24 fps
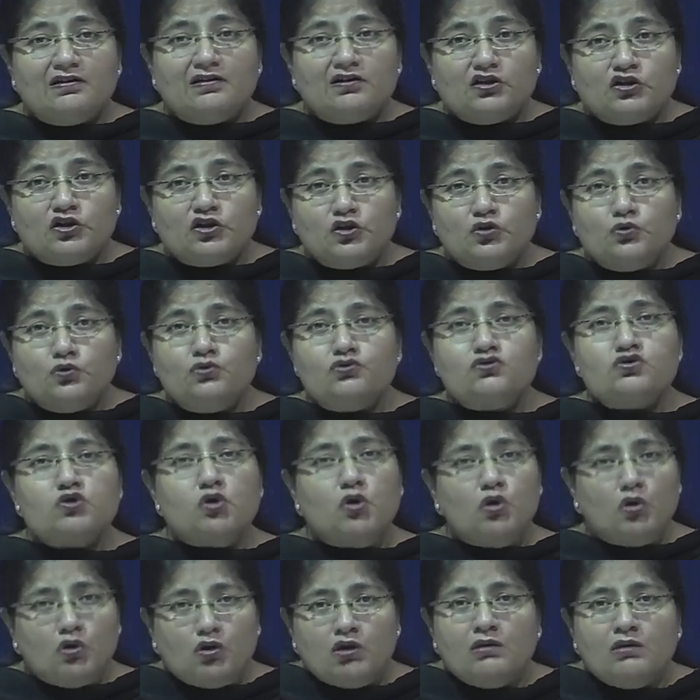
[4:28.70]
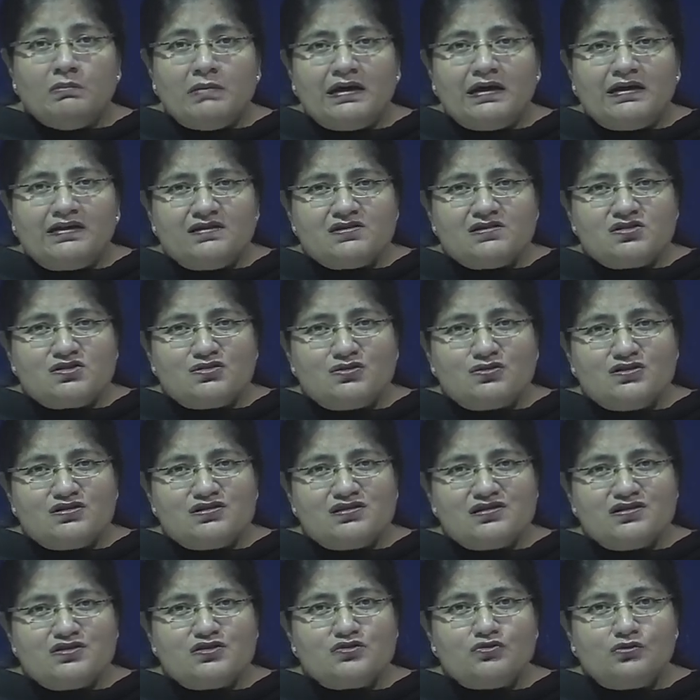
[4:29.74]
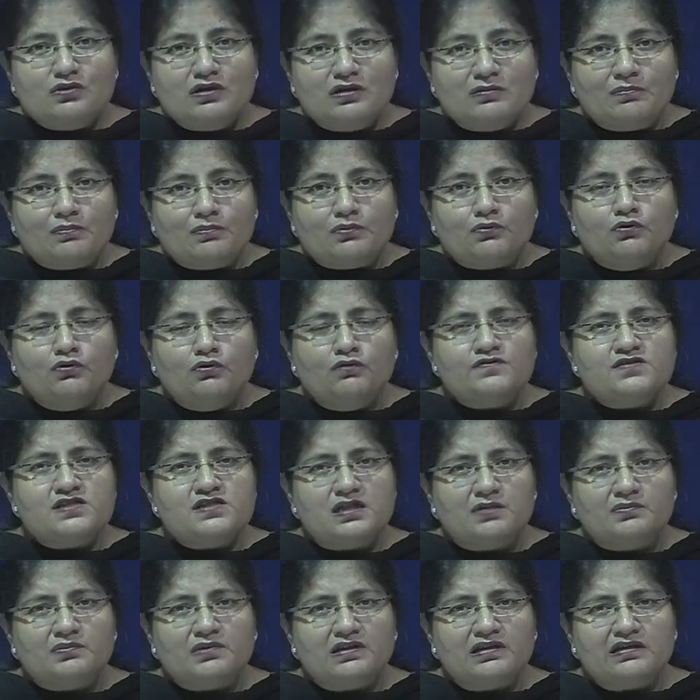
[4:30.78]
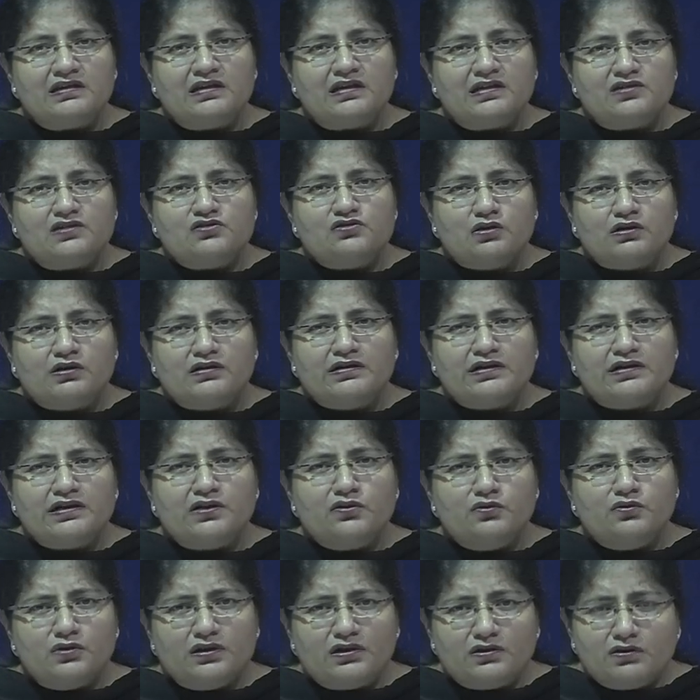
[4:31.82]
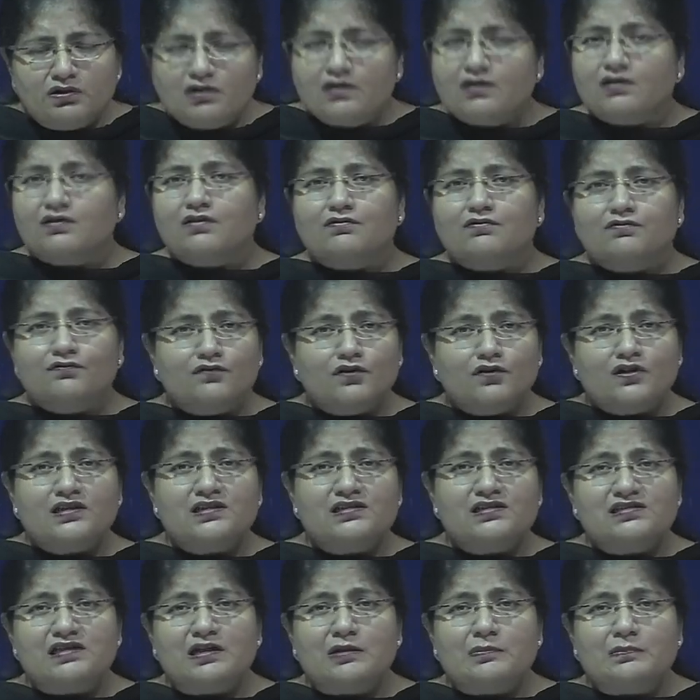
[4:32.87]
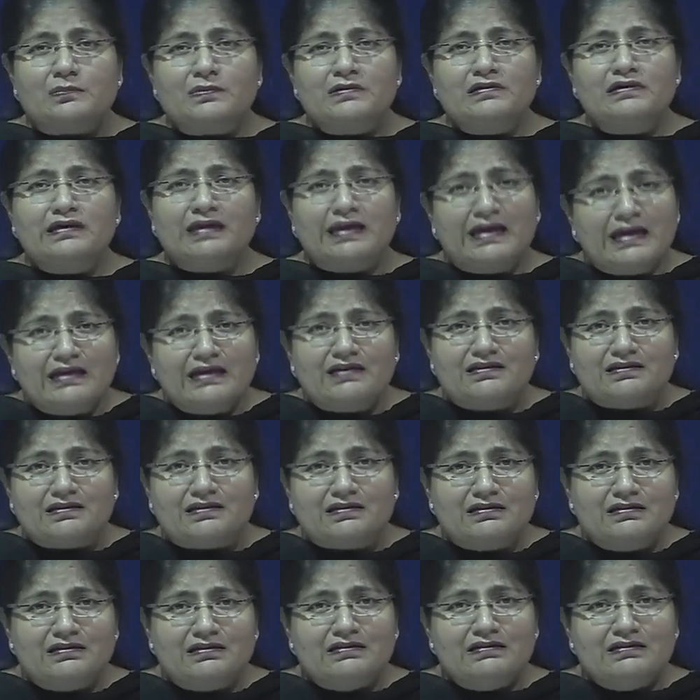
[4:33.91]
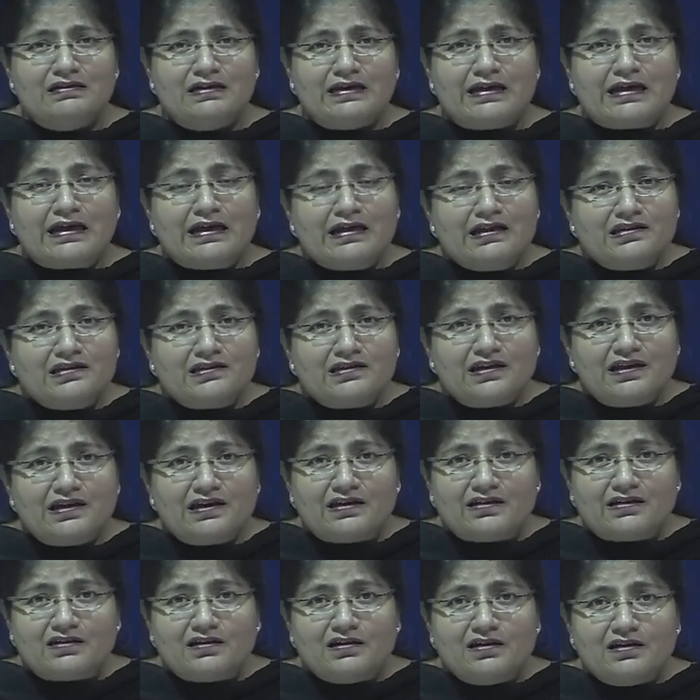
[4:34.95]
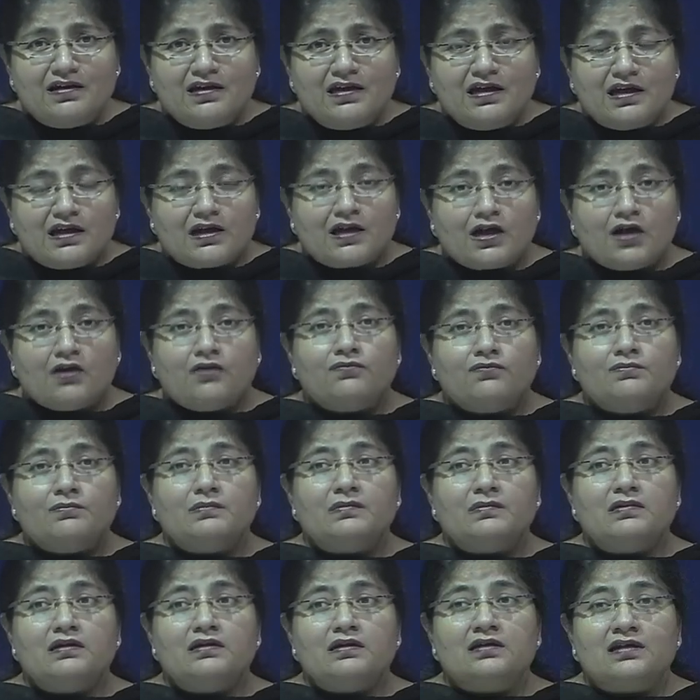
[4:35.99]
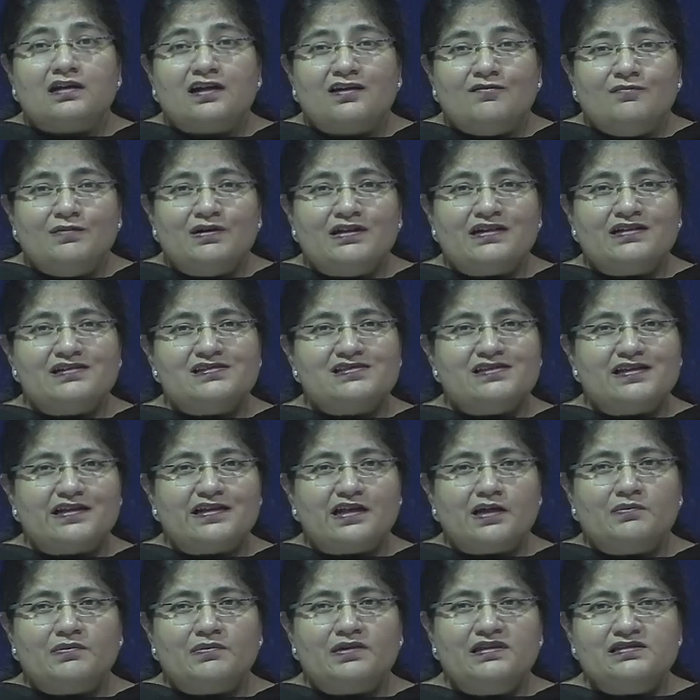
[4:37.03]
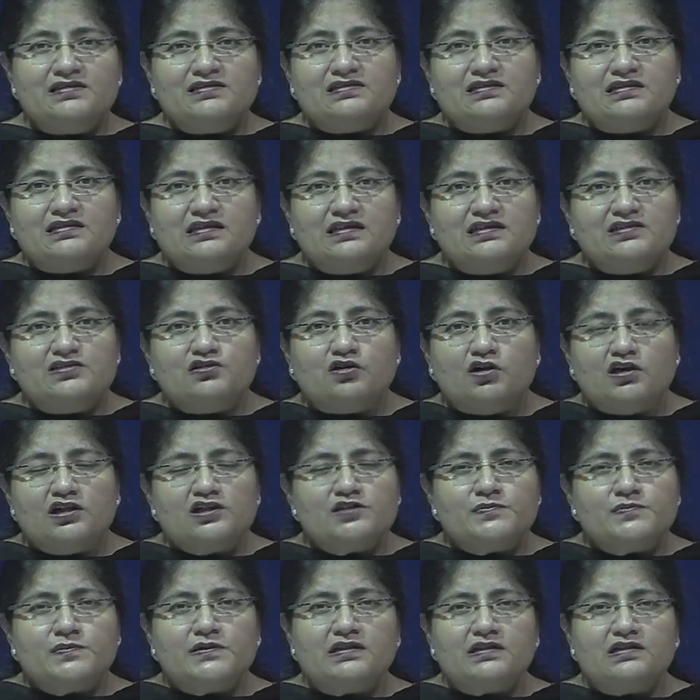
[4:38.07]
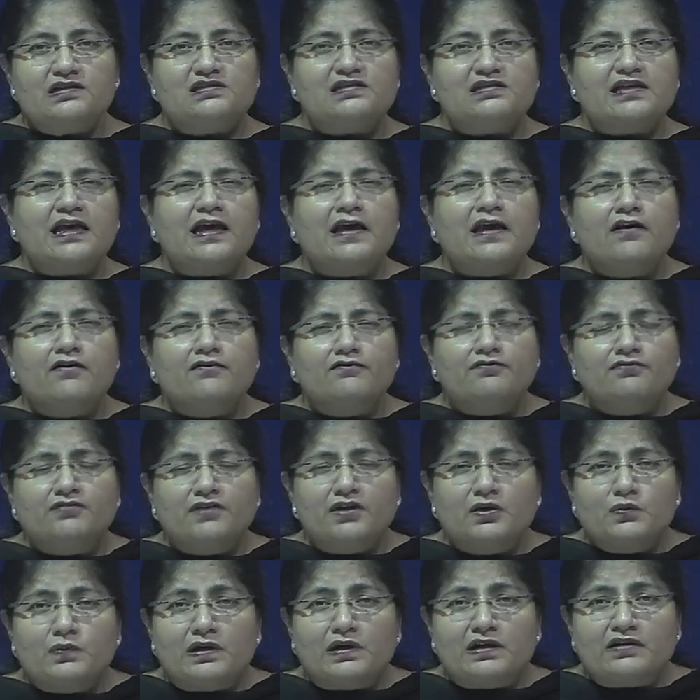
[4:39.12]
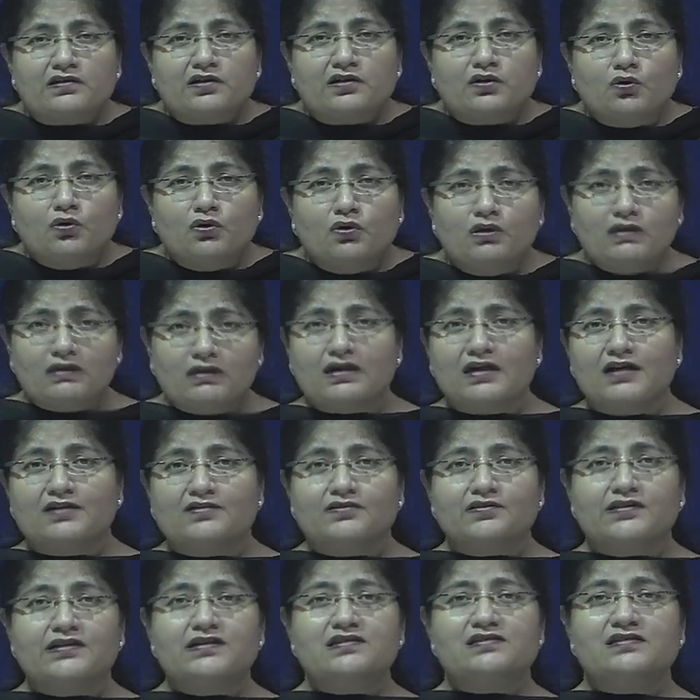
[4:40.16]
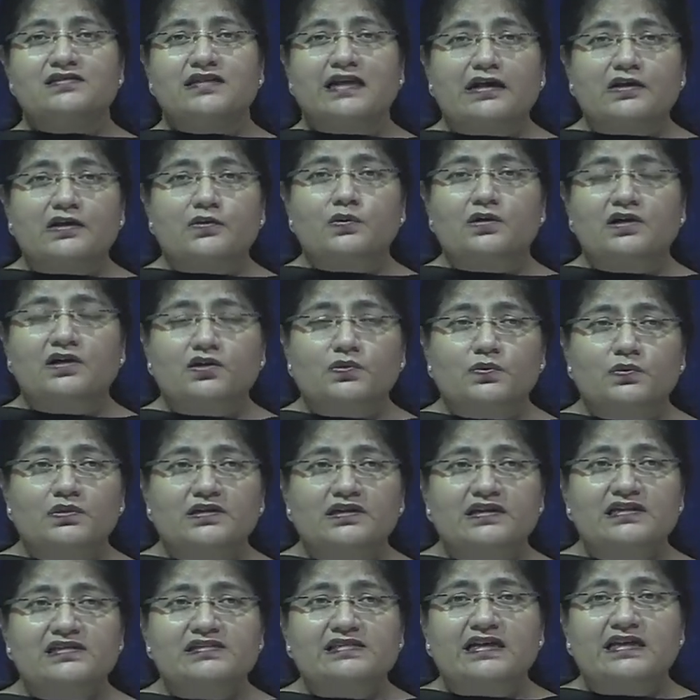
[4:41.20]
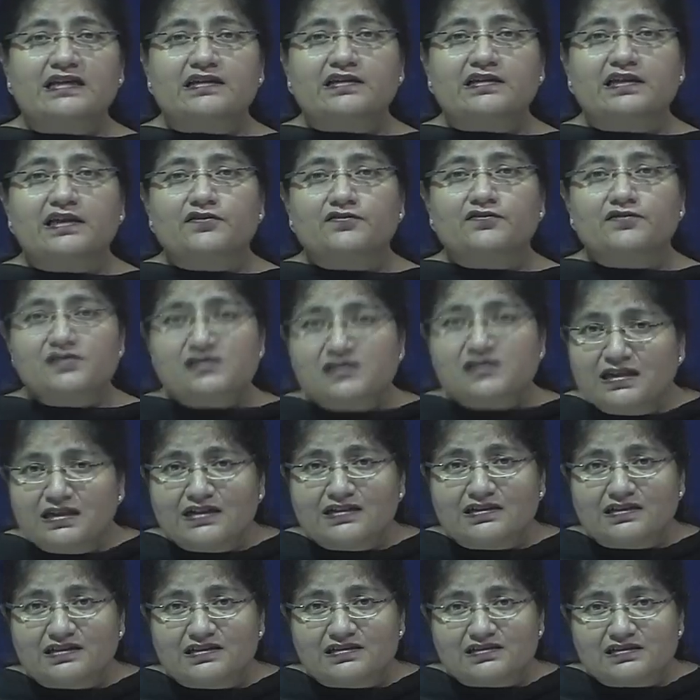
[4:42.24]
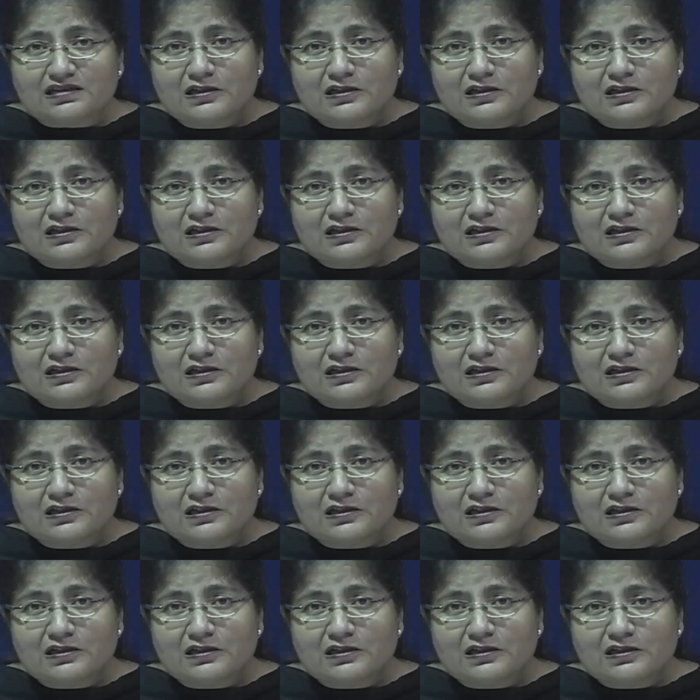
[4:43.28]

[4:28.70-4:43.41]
use all my resources to improve something that is already going on? For example, healthcare. Now the government has set up these hospitals everywhere, the whole country's network with these healthcare facilities.